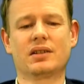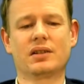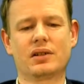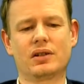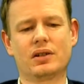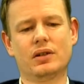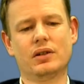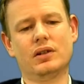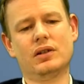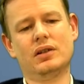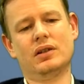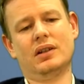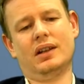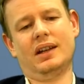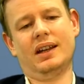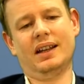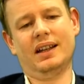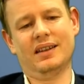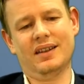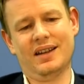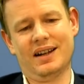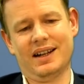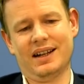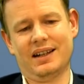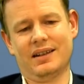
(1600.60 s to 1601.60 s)
to a
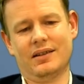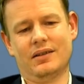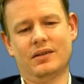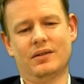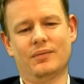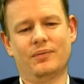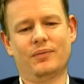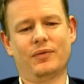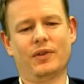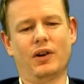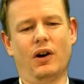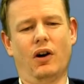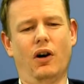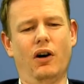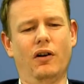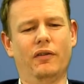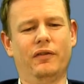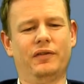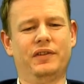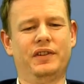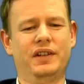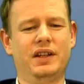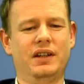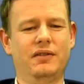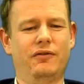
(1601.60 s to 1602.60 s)
line
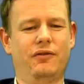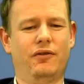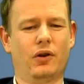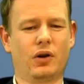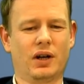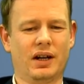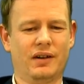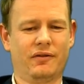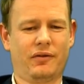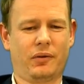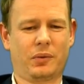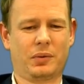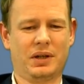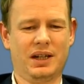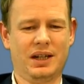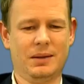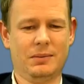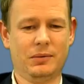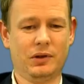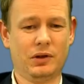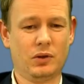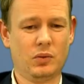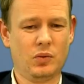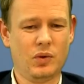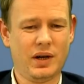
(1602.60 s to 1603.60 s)
of d4, f3,
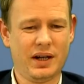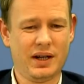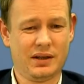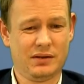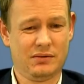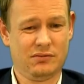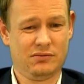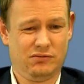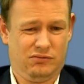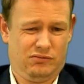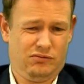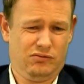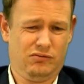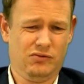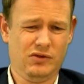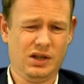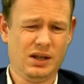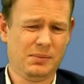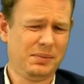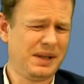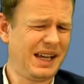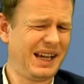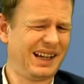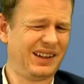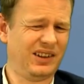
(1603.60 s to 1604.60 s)
Nimzo, where
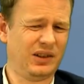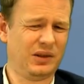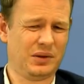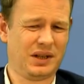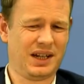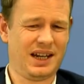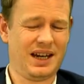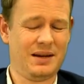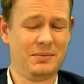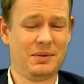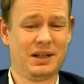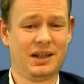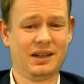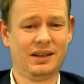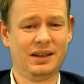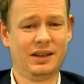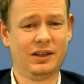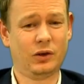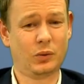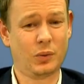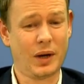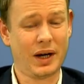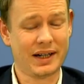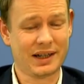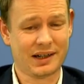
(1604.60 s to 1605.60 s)
black is okay, but at
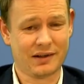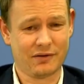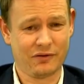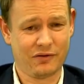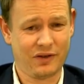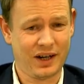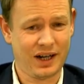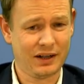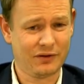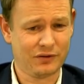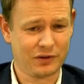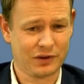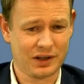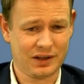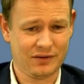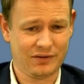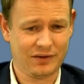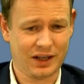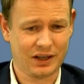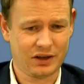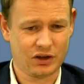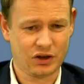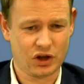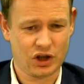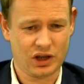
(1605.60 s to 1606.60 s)
least white can fight for an
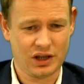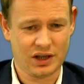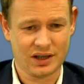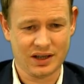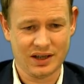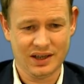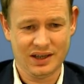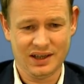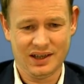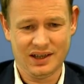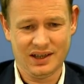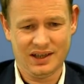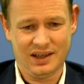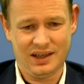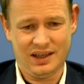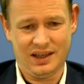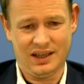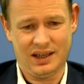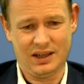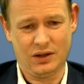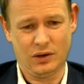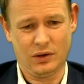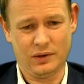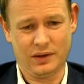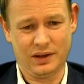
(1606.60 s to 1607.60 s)
advantage here
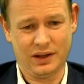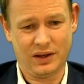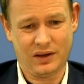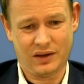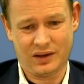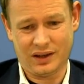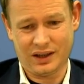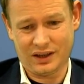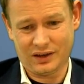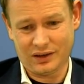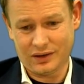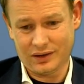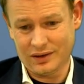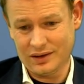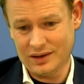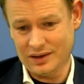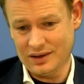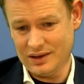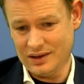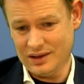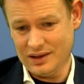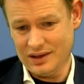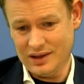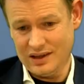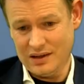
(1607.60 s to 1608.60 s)
in all these things.
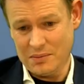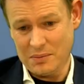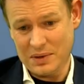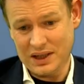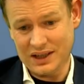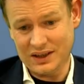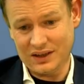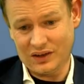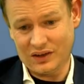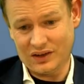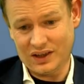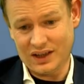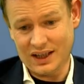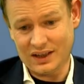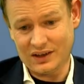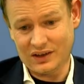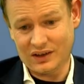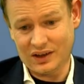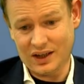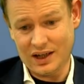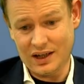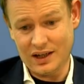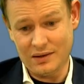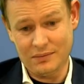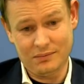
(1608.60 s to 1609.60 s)
But instead
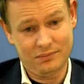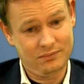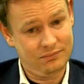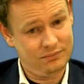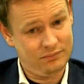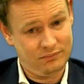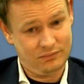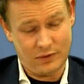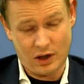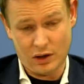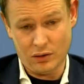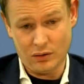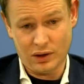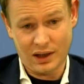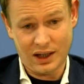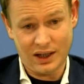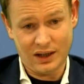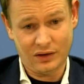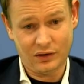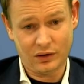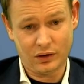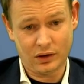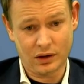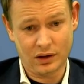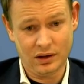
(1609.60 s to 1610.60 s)
say, okay,
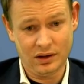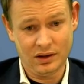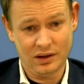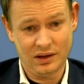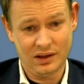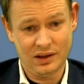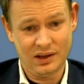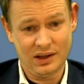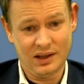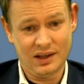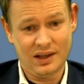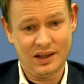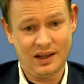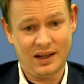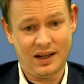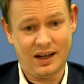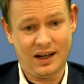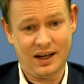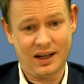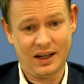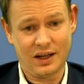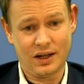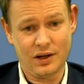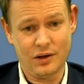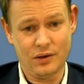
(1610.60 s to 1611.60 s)
sir,
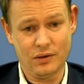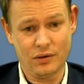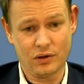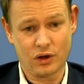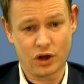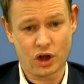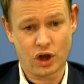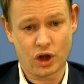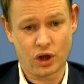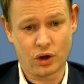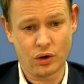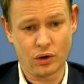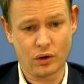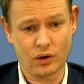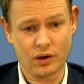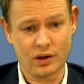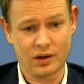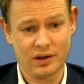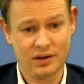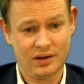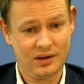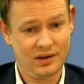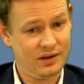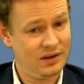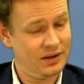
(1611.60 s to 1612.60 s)
are you sure
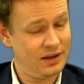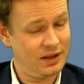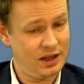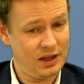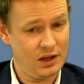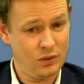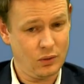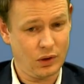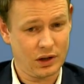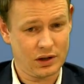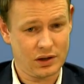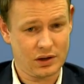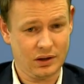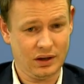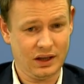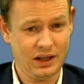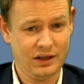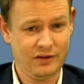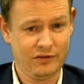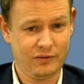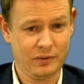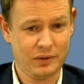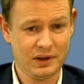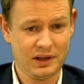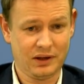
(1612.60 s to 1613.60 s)
you want to
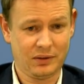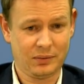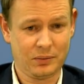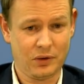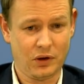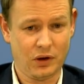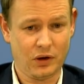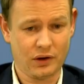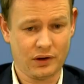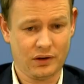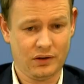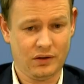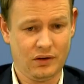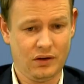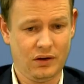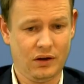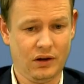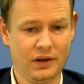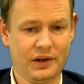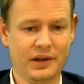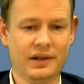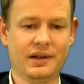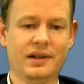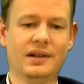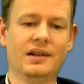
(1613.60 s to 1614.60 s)
live with this pawn
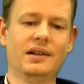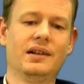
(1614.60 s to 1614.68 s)
on